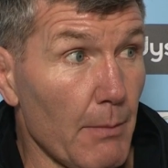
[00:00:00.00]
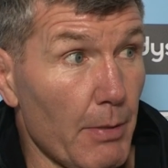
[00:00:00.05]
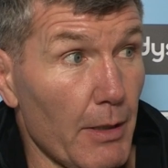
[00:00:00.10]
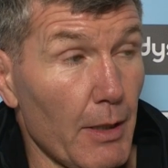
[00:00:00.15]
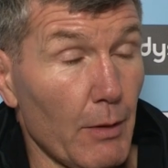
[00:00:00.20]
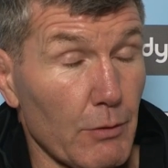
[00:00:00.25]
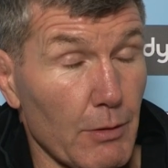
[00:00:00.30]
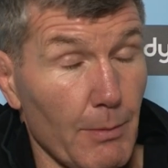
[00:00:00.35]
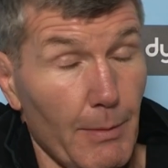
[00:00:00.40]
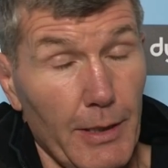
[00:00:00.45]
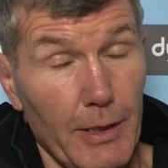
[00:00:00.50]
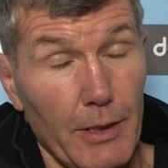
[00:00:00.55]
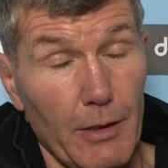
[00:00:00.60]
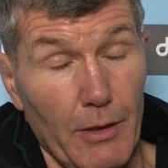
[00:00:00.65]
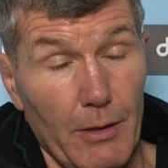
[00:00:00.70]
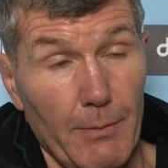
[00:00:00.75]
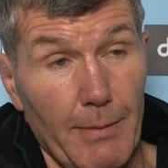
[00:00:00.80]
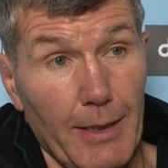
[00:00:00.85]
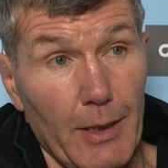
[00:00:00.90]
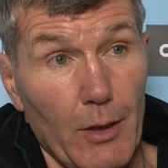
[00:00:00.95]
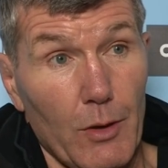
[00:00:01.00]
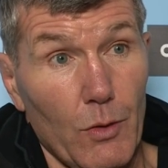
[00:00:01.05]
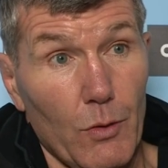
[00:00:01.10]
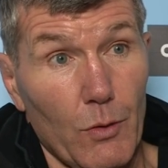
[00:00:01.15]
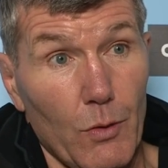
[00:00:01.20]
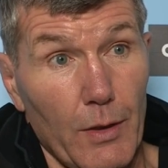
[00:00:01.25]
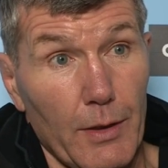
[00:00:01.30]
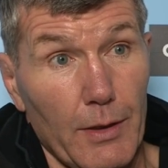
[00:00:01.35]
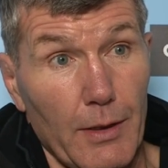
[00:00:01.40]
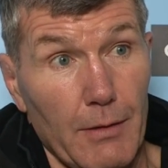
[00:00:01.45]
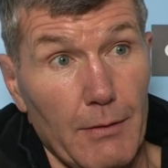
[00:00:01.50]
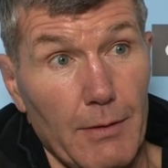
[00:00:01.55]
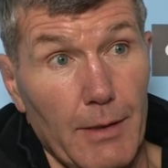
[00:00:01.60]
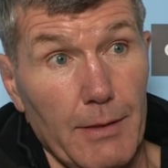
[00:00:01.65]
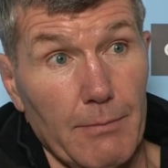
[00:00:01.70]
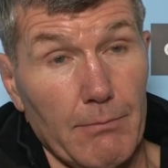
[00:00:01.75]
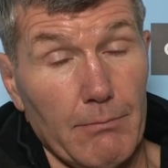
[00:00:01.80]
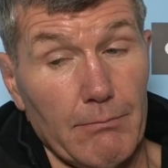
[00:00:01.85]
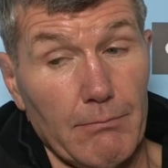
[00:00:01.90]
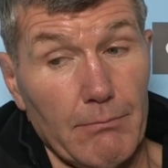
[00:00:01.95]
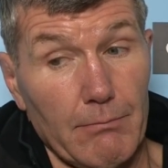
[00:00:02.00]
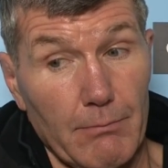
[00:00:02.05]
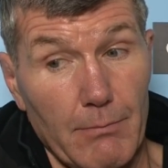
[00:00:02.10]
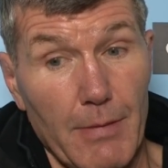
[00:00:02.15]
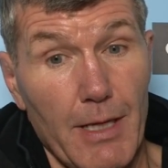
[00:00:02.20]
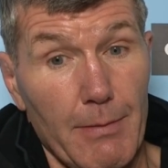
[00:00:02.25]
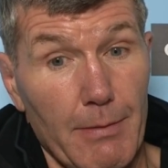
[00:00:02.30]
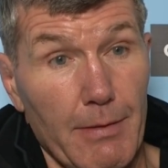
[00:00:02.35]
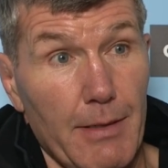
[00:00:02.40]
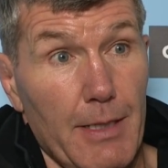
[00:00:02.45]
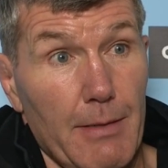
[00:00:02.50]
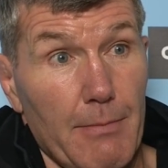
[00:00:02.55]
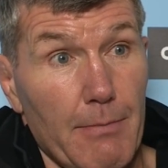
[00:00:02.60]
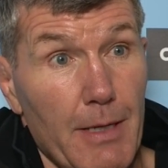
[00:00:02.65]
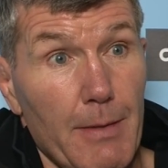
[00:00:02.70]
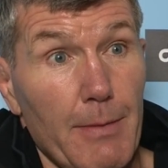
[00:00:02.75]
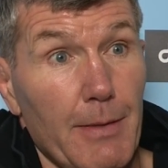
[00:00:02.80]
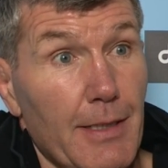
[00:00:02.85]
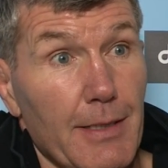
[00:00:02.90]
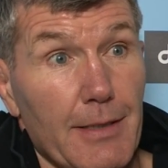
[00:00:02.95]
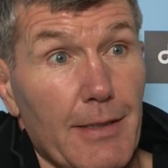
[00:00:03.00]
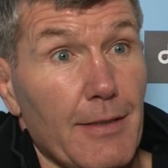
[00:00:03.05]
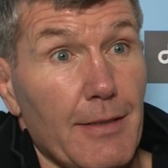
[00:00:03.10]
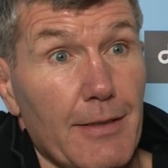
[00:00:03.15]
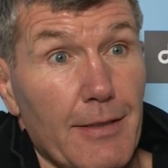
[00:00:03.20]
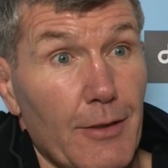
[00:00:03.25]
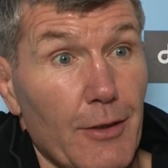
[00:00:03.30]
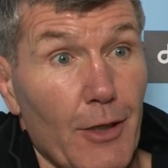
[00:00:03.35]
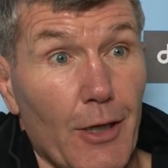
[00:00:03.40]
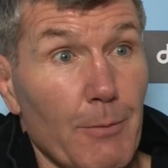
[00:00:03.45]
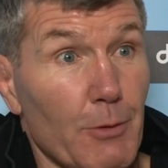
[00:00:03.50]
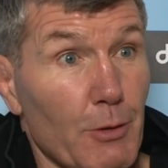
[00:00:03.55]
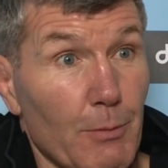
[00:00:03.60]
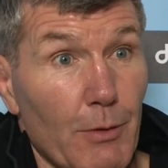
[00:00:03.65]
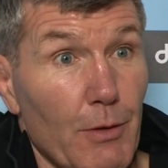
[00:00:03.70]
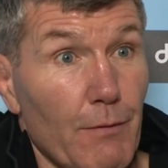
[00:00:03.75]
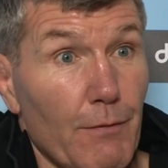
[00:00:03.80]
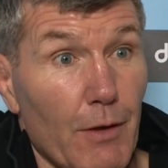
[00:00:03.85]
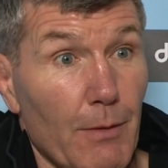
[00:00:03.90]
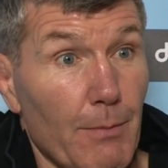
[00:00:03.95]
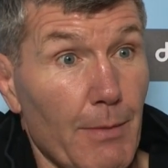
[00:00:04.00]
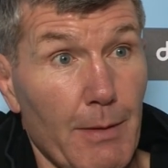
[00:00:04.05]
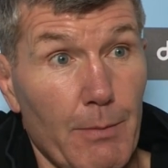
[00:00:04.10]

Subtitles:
But ultimately, you've got to make a call and go, right, maybe this is the time to move on.